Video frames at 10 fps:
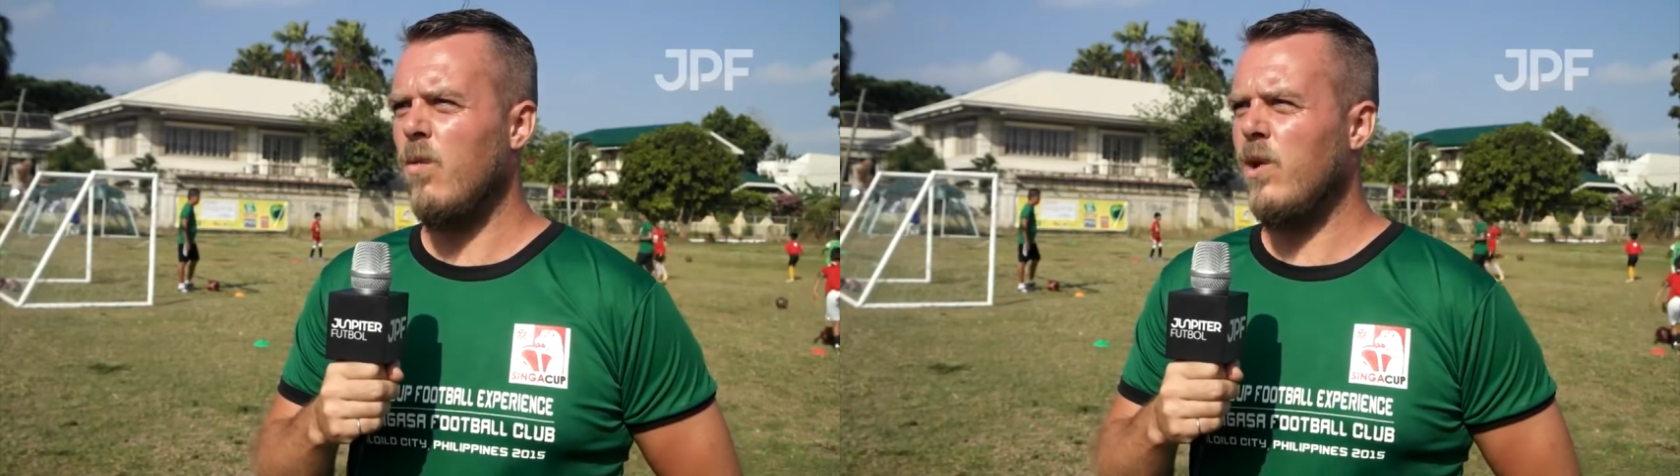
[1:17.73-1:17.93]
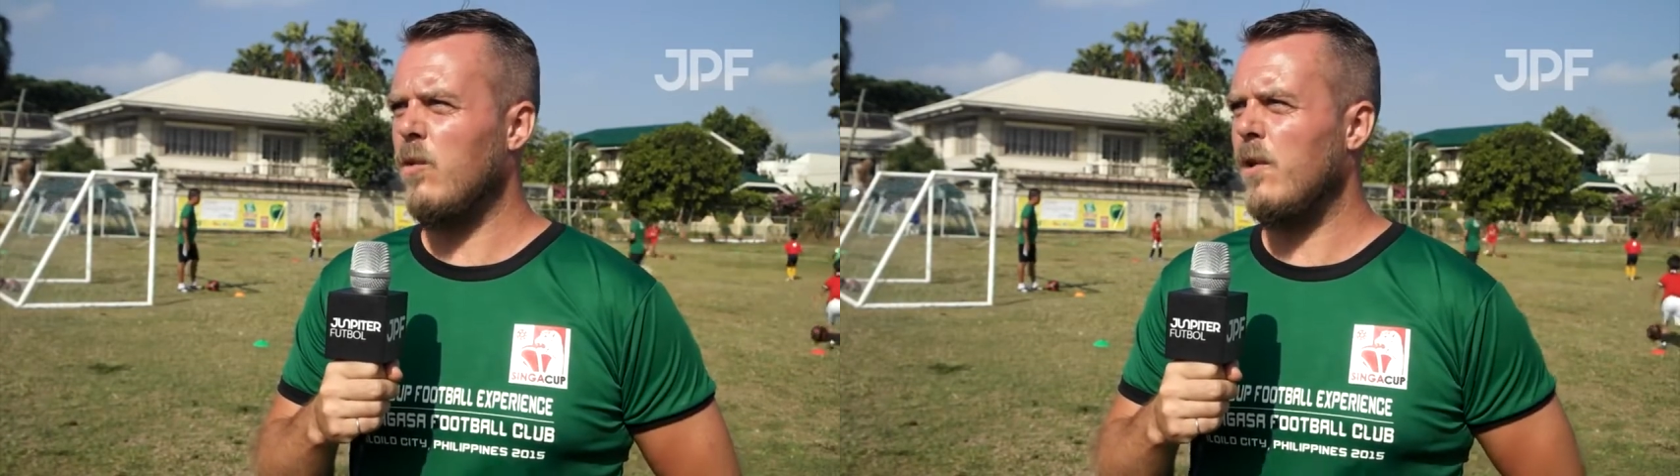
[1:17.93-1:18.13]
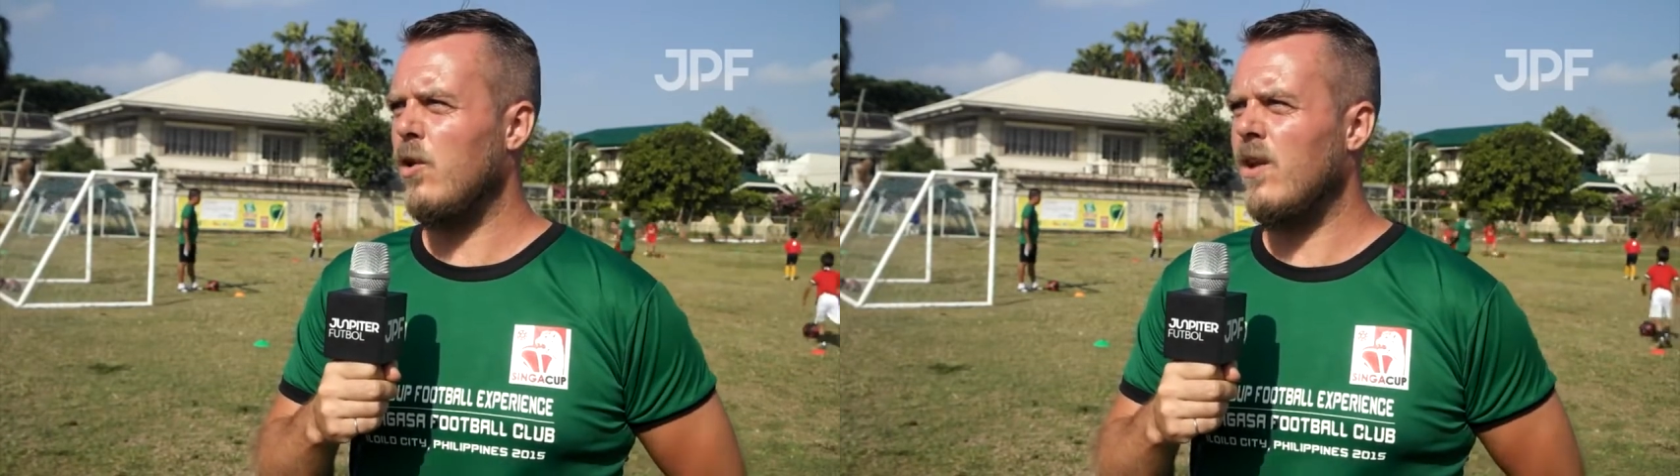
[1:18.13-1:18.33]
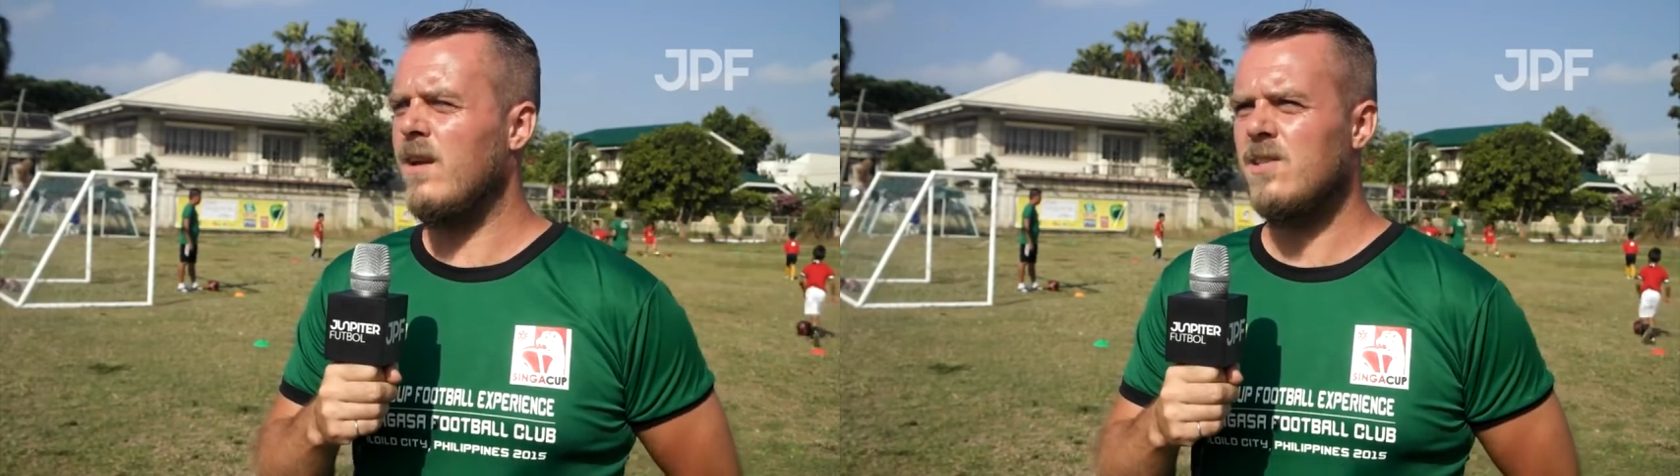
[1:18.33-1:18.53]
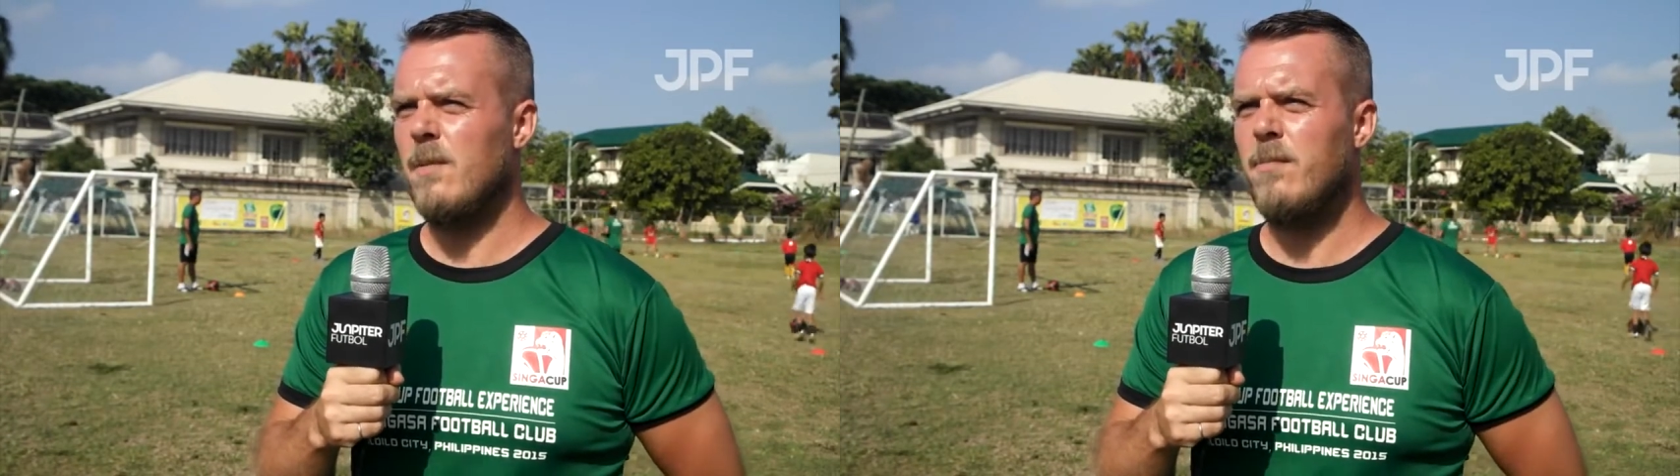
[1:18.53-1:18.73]
we could be
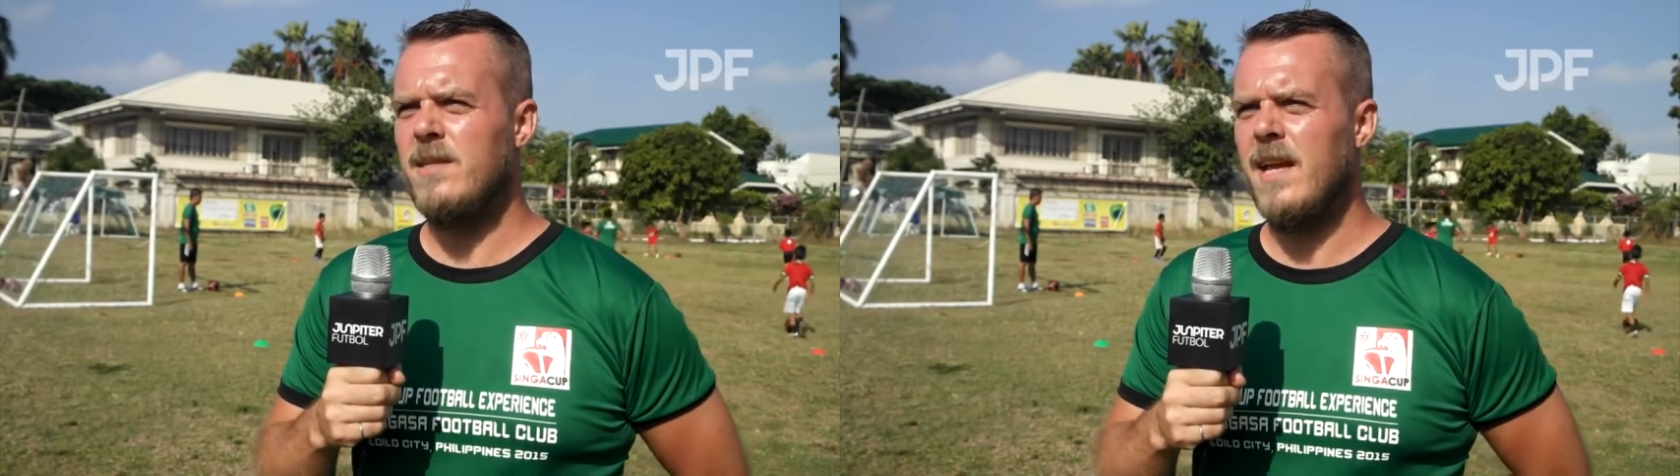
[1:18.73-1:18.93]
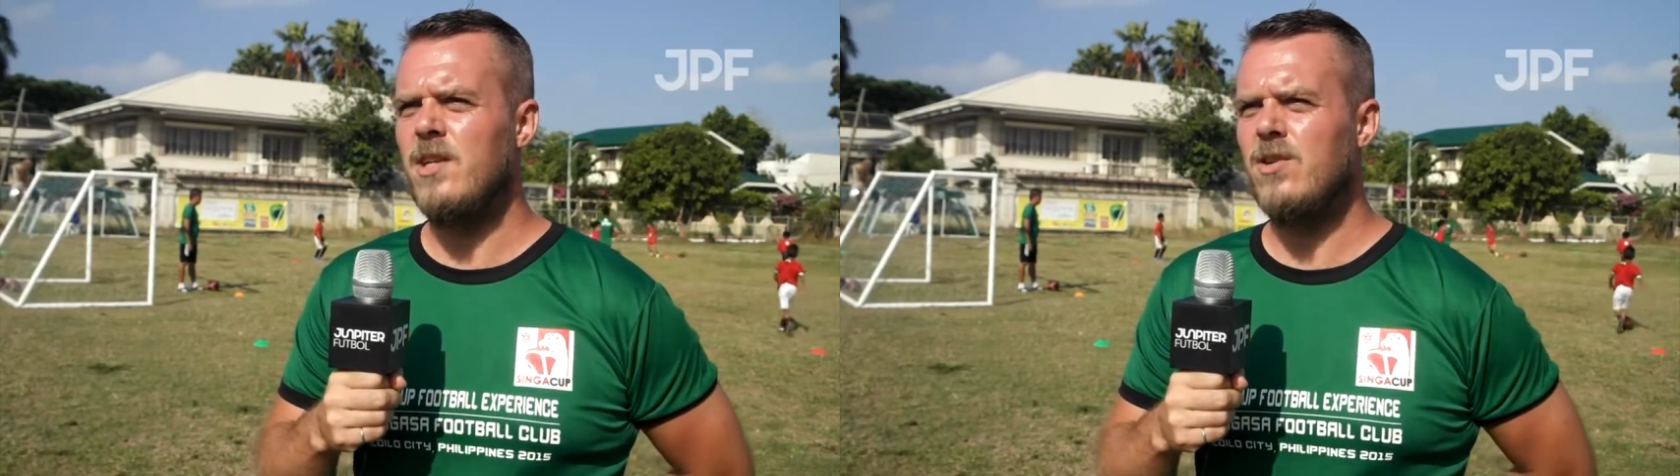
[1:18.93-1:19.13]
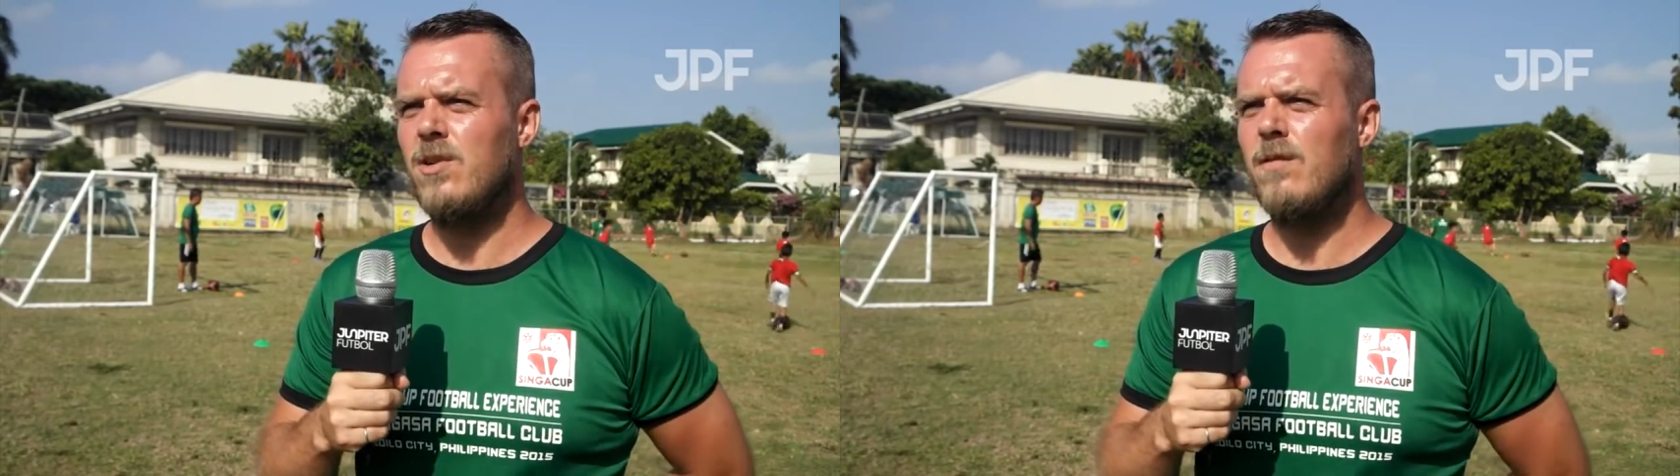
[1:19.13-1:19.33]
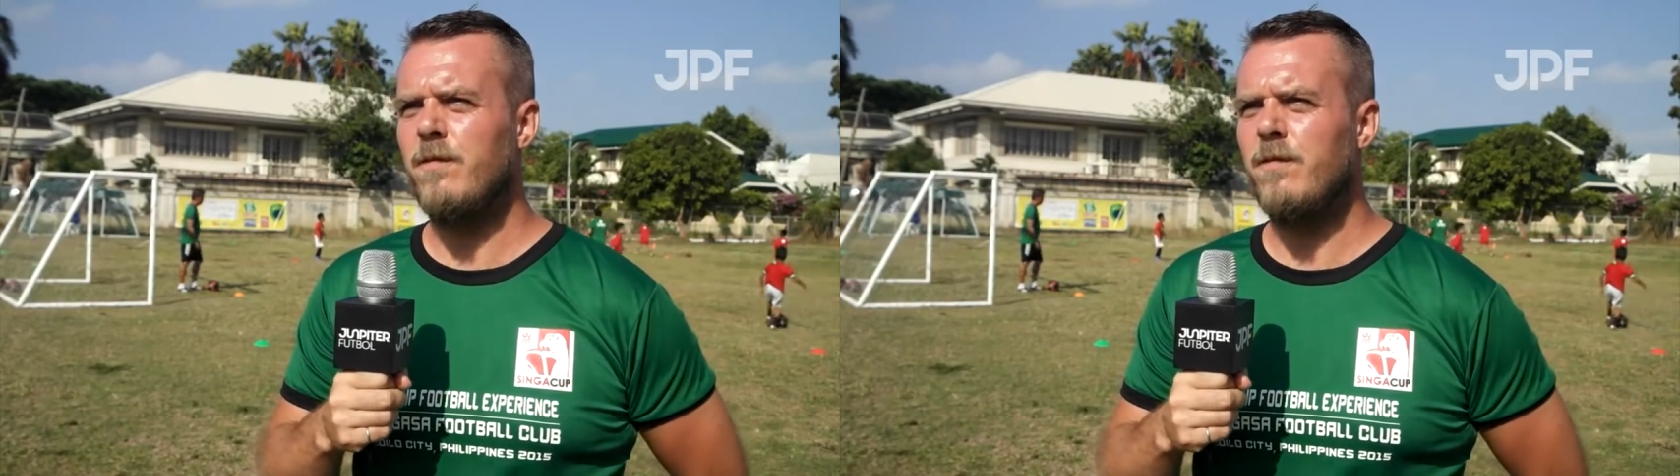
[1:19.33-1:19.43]
looking at some potential